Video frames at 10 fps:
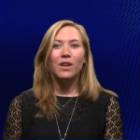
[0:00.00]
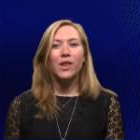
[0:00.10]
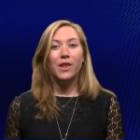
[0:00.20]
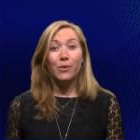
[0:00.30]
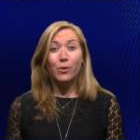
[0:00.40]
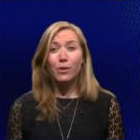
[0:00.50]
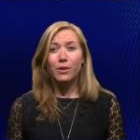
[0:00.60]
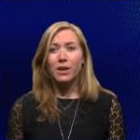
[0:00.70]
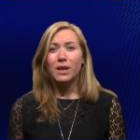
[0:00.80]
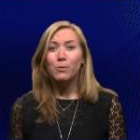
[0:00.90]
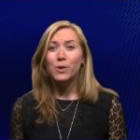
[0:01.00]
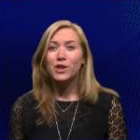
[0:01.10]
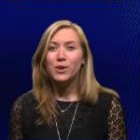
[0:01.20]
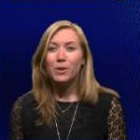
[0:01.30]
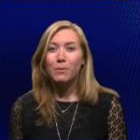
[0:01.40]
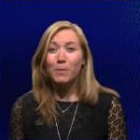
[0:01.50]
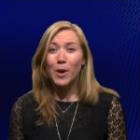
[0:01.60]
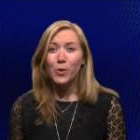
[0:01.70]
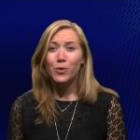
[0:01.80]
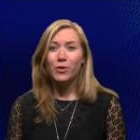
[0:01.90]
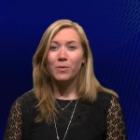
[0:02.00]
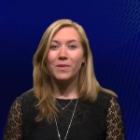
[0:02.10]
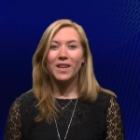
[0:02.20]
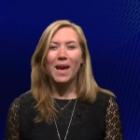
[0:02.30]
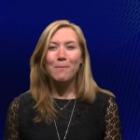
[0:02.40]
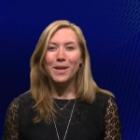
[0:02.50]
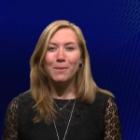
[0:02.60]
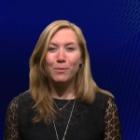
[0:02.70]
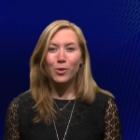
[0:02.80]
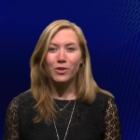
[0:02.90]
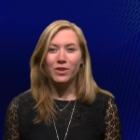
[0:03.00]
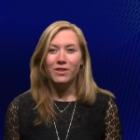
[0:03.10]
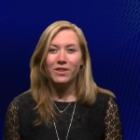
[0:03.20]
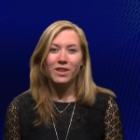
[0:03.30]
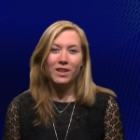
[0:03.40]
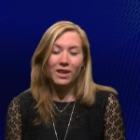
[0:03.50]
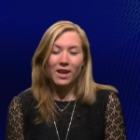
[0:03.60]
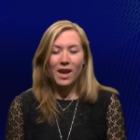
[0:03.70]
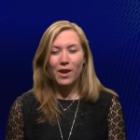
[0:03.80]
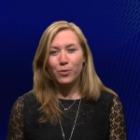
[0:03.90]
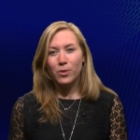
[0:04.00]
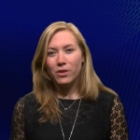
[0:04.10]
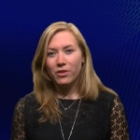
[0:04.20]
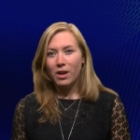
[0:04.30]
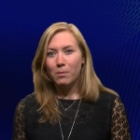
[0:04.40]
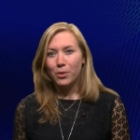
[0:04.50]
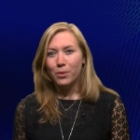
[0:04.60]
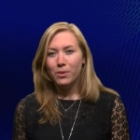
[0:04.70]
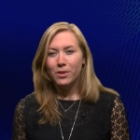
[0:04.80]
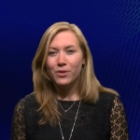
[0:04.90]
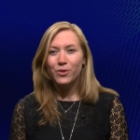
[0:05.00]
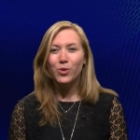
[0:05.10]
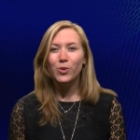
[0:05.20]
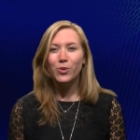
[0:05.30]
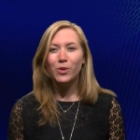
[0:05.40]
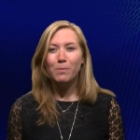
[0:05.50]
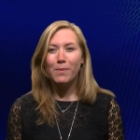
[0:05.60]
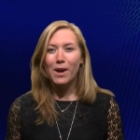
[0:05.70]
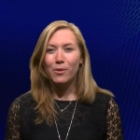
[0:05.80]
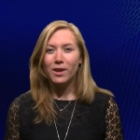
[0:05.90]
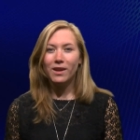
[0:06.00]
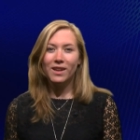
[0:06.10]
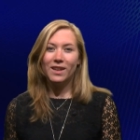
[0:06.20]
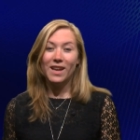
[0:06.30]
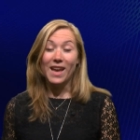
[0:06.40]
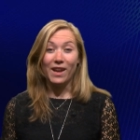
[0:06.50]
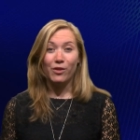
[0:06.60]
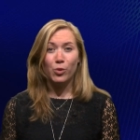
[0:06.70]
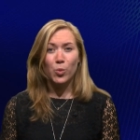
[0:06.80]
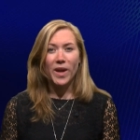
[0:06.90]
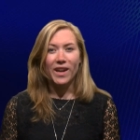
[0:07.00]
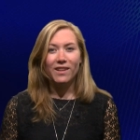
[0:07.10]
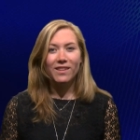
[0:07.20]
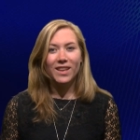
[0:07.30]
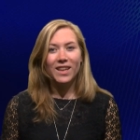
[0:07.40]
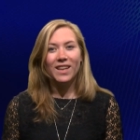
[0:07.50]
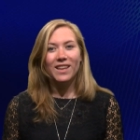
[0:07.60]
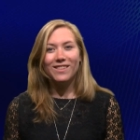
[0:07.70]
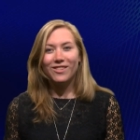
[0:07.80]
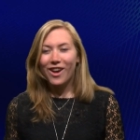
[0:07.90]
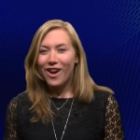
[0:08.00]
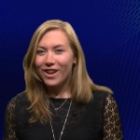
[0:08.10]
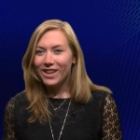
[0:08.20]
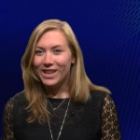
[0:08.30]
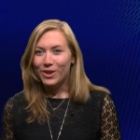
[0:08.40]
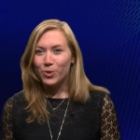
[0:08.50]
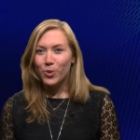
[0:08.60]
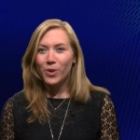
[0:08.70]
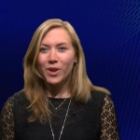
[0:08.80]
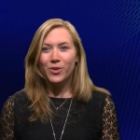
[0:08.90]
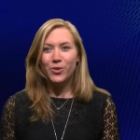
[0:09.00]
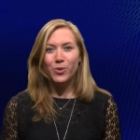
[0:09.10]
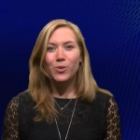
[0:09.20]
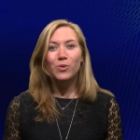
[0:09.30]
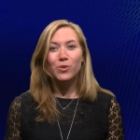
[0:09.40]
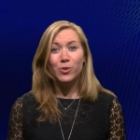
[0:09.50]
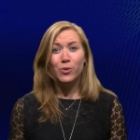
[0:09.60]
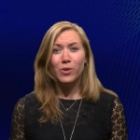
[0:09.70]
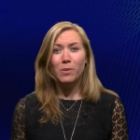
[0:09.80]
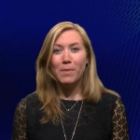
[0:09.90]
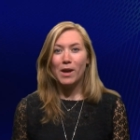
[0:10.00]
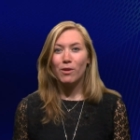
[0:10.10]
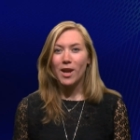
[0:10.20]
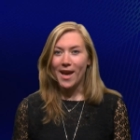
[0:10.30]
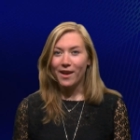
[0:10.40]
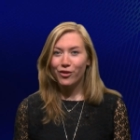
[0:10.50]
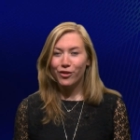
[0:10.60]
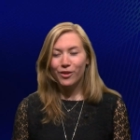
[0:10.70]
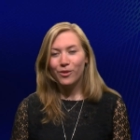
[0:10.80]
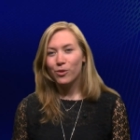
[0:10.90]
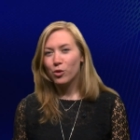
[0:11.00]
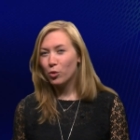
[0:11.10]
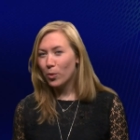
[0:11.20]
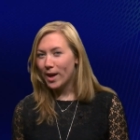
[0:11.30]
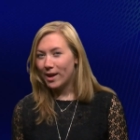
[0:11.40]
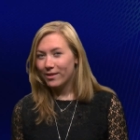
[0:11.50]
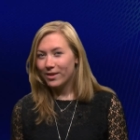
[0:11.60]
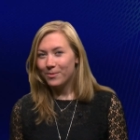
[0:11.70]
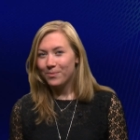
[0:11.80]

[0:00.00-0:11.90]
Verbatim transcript: The order in which you compose can be important, as for example, 2 to the power x squared is unequal to 2 to the power x squared.